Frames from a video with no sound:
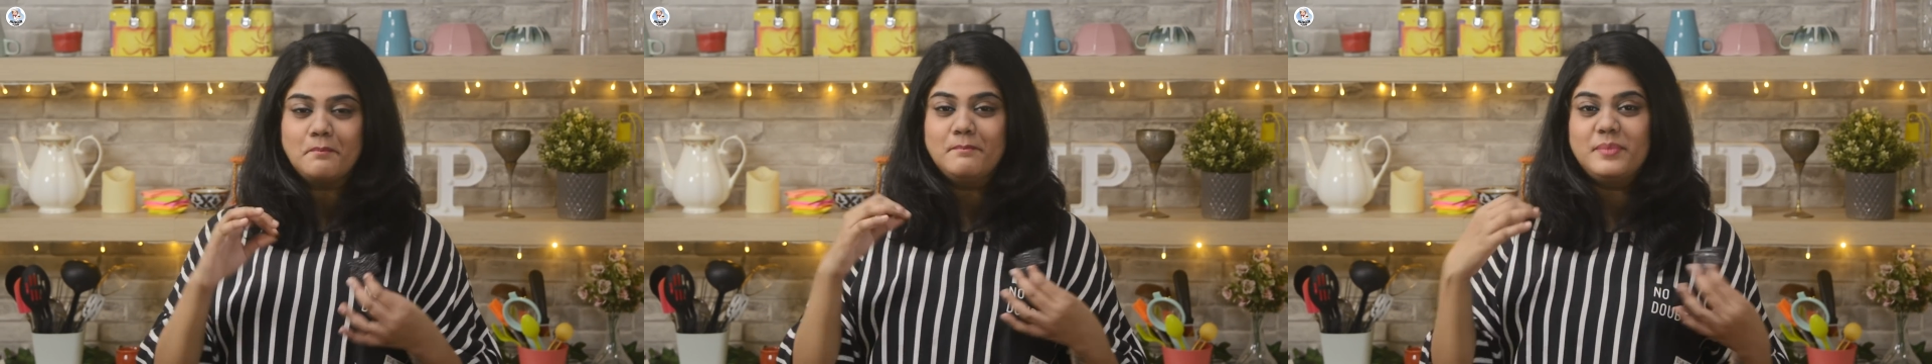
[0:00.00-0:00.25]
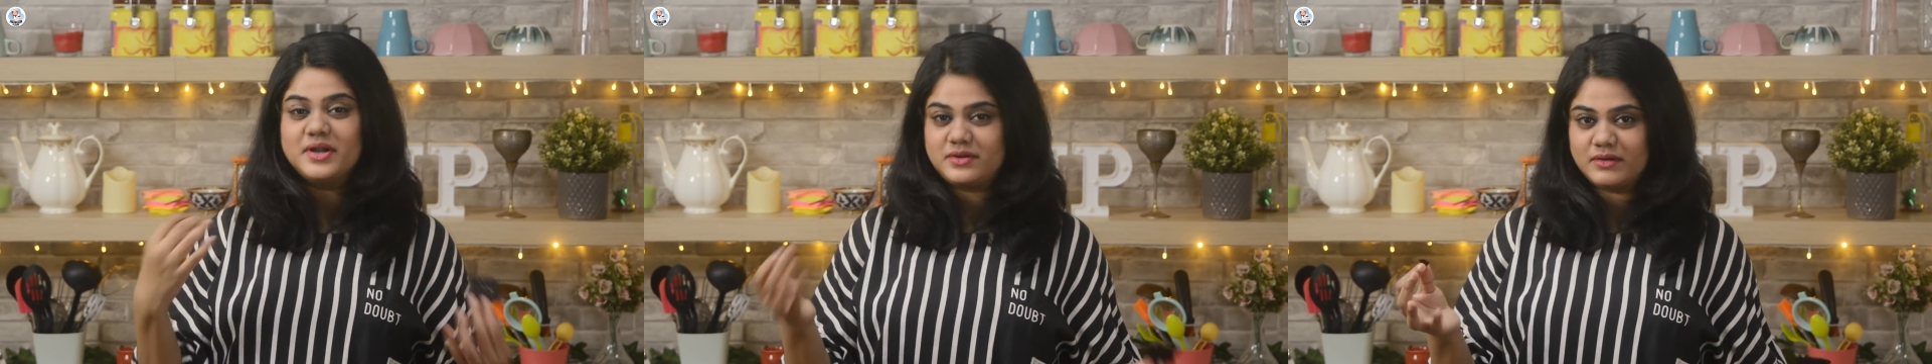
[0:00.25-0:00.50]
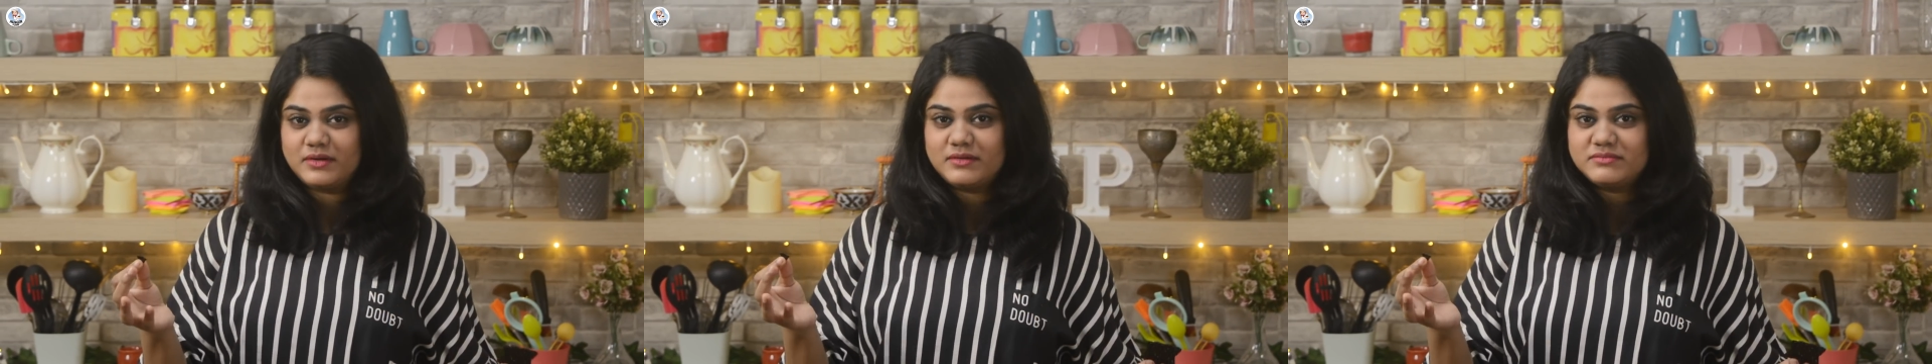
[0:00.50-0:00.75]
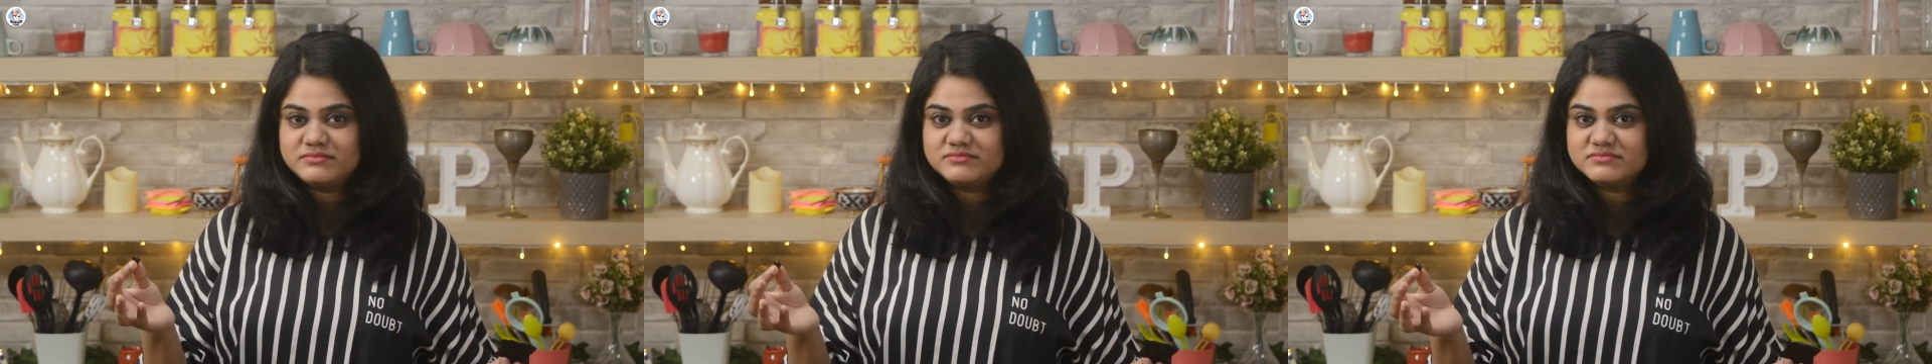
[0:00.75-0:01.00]
bitter.
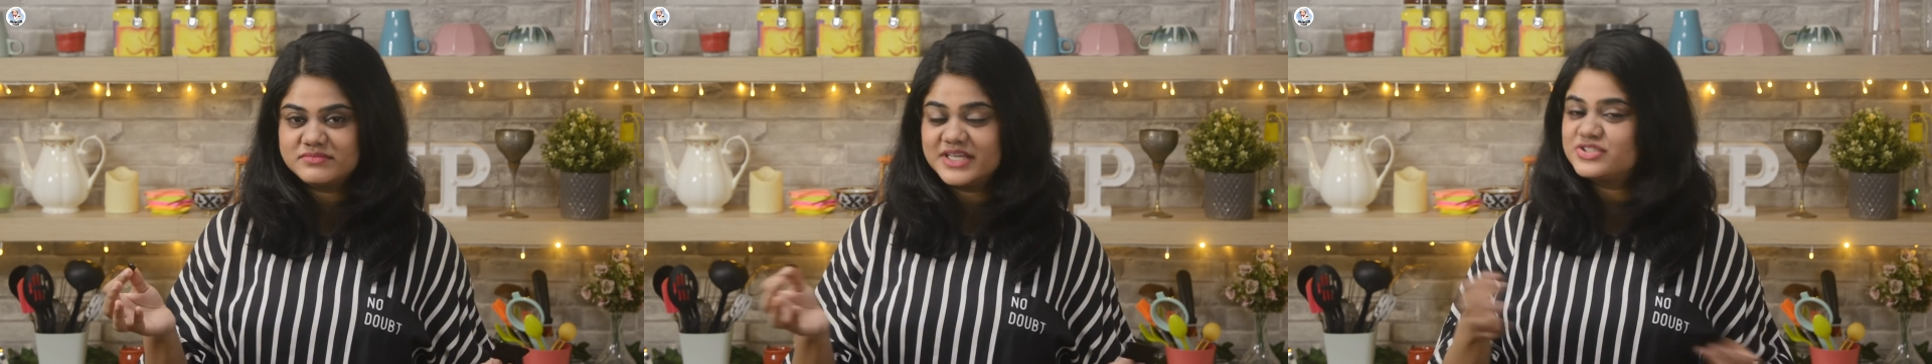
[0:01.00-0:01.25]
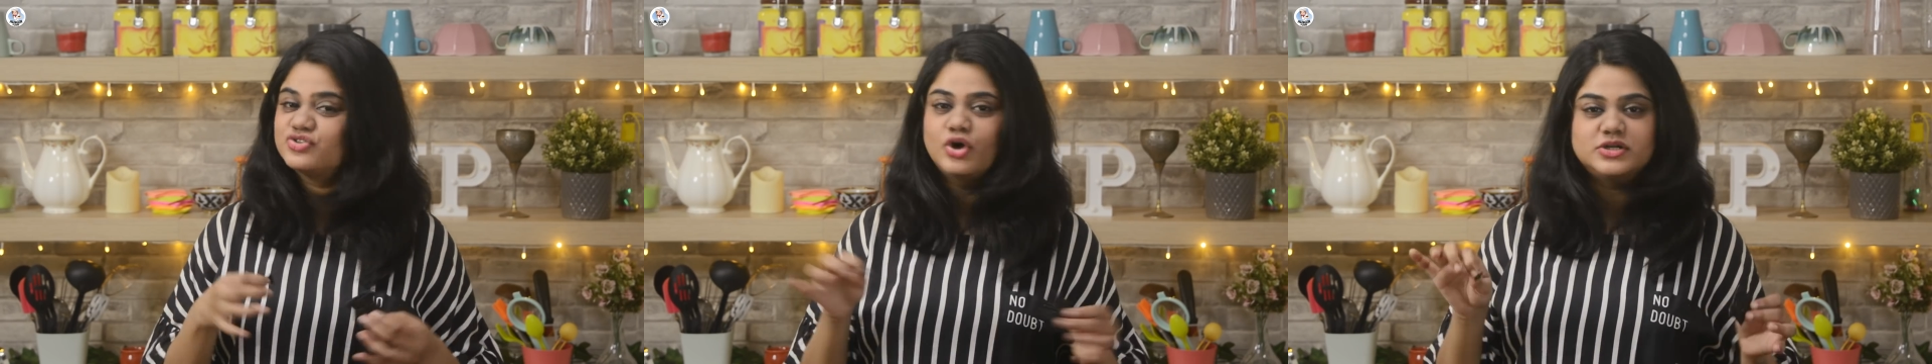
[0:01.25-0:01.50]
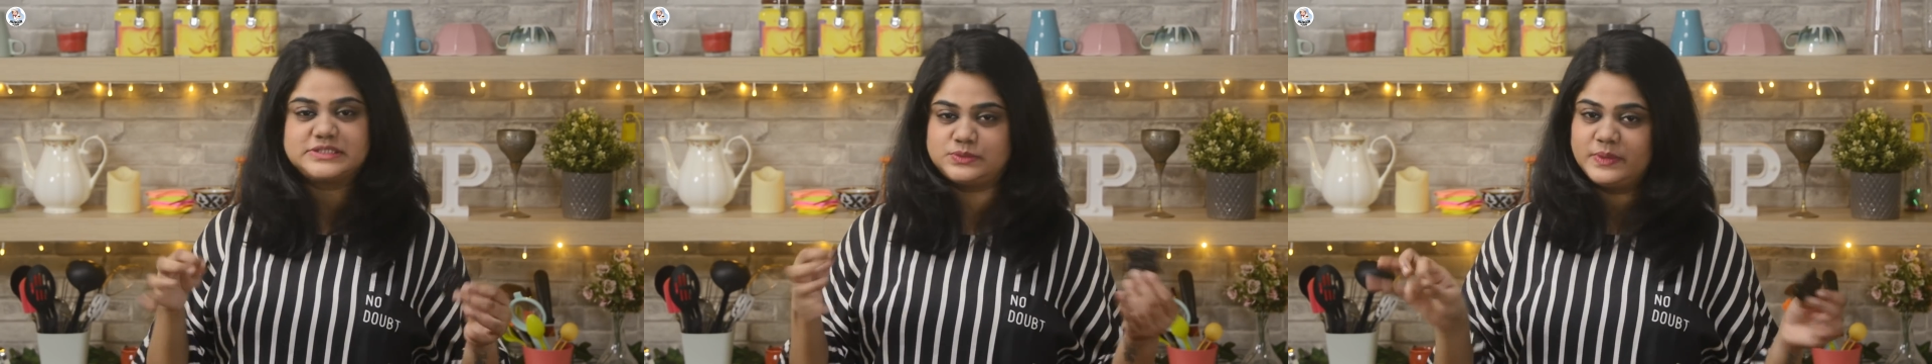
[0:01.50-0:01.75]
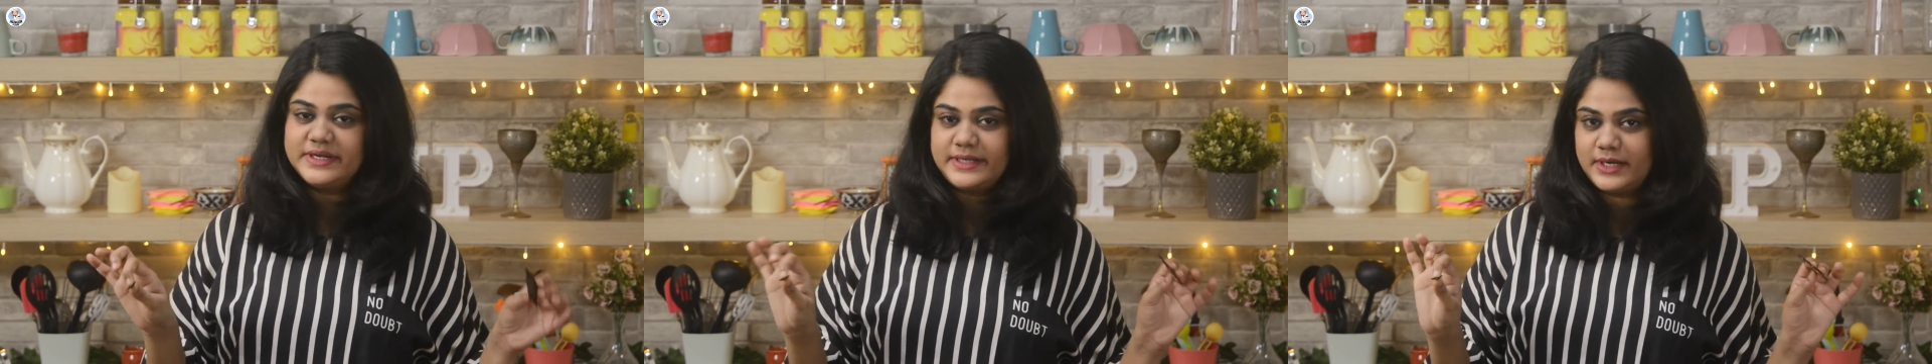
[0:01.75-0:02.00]
It's not
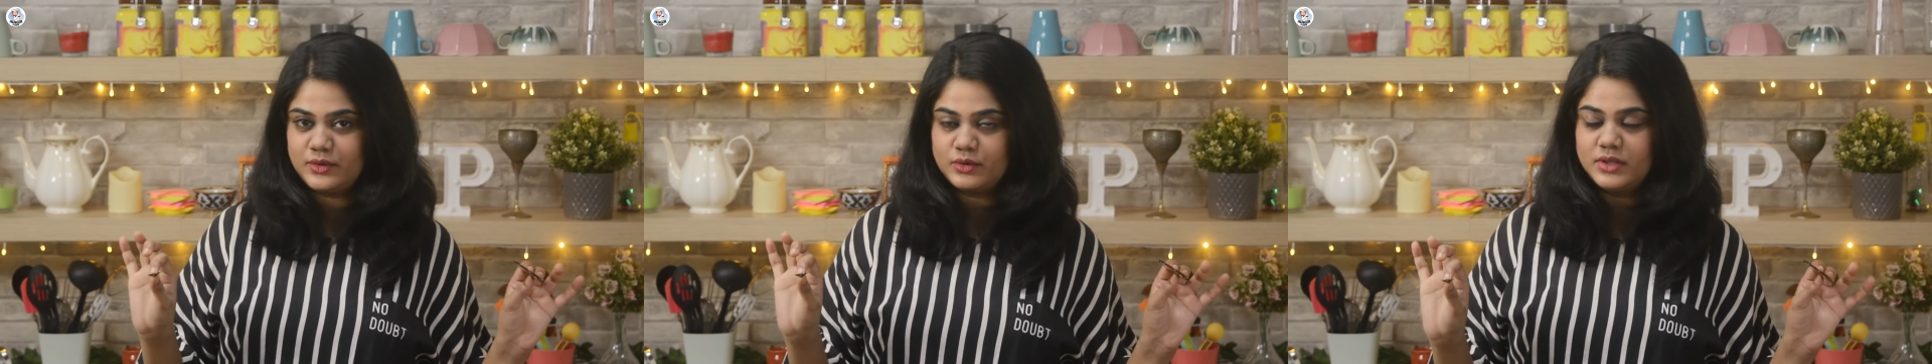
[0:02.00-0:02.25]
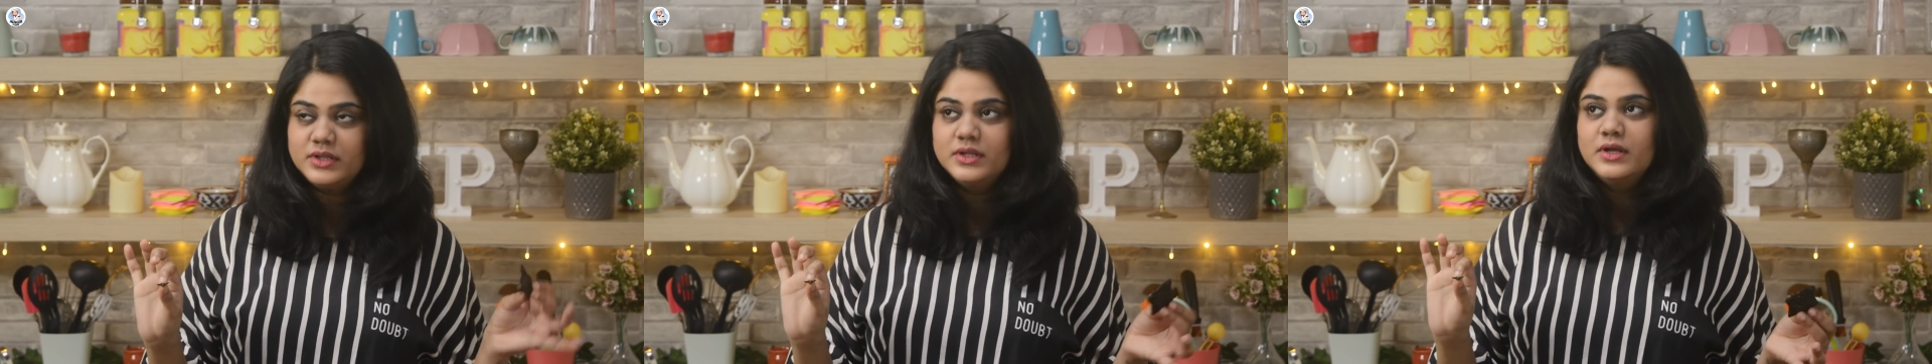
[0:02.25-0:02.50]
sweet at all.